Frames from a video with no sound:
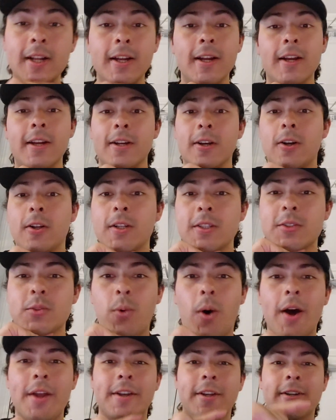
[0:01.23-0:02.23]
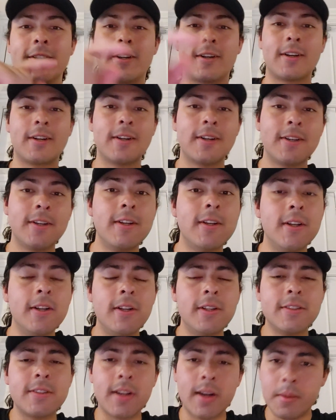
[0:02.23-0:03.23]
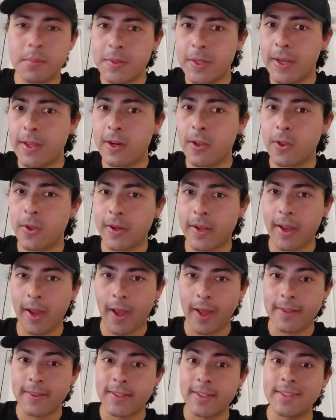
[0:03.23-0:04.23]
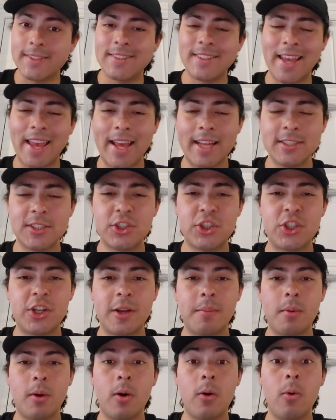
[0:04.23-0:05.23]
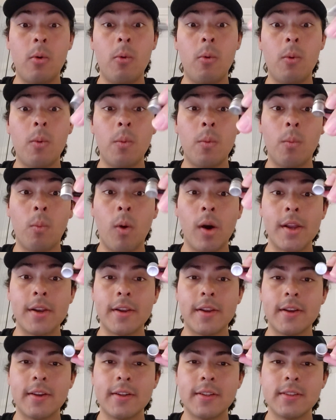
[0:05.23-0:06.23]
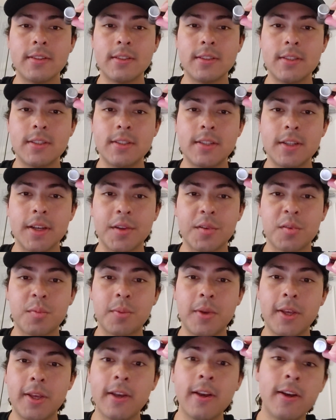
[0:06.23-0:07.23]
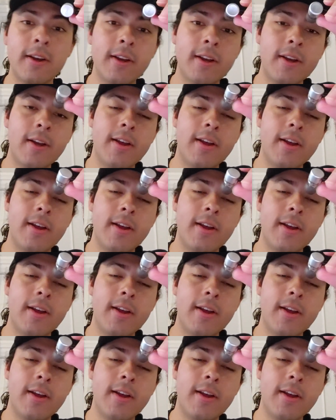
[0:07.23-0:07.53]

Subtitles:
Hey y'all, it's Juan here. Today I'm taking a look at the Tanchjim 1 DSP,